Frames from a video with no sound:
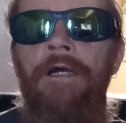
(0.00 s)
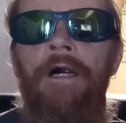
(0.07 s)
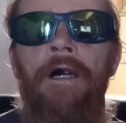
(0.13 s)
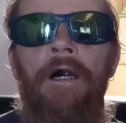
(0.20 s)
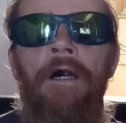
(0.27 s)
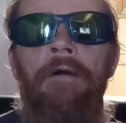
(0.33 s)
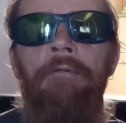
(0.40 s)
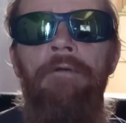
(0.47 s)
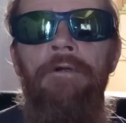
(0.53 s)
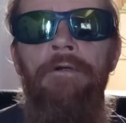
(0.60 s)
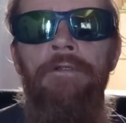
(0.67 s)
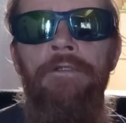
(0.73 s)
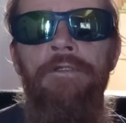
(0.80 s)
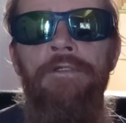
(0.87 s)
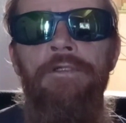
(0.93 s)
car, we've
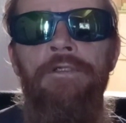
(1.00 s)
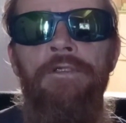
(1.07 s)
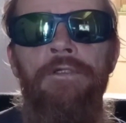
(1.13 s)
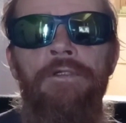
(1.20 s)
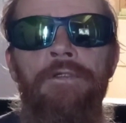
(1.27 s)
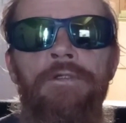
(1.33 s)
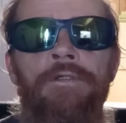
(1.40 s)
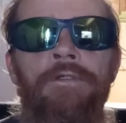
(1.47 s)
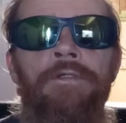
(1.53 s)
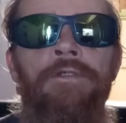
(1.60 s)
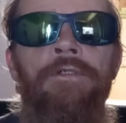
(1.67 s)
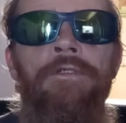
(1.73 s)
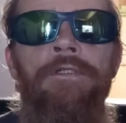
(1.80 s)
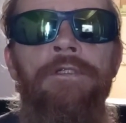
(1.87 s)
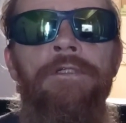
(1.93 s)
got new
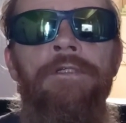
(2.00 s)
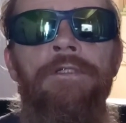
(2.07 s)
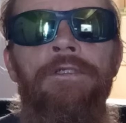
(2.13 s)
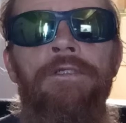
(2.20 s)
shoes and